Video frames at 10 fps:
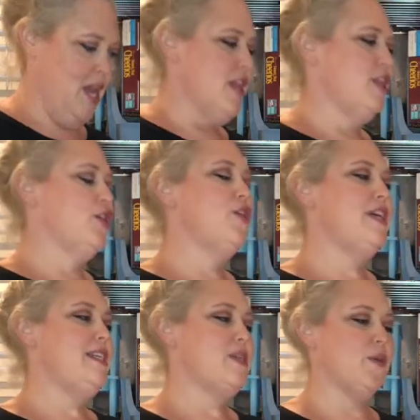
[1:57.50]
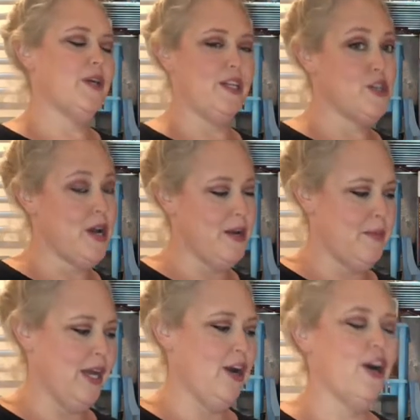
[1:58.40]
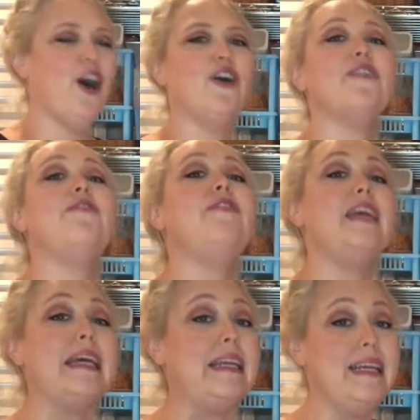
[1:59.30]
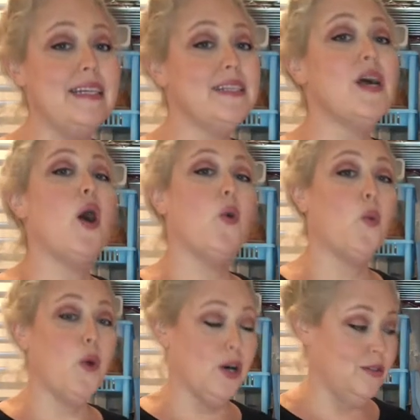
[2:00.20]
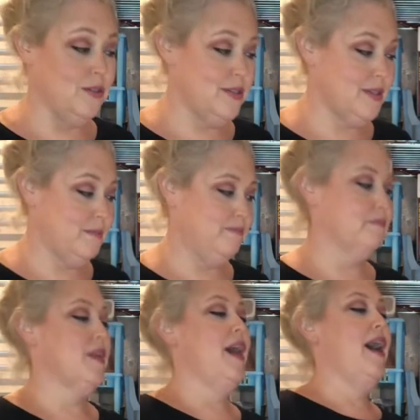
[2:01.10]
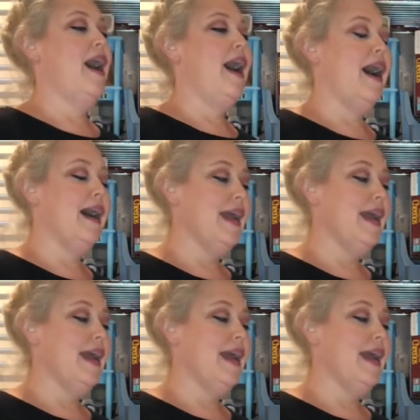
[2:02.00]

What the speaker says: The cookies that we're going to try to make are called Viennese Whirls. I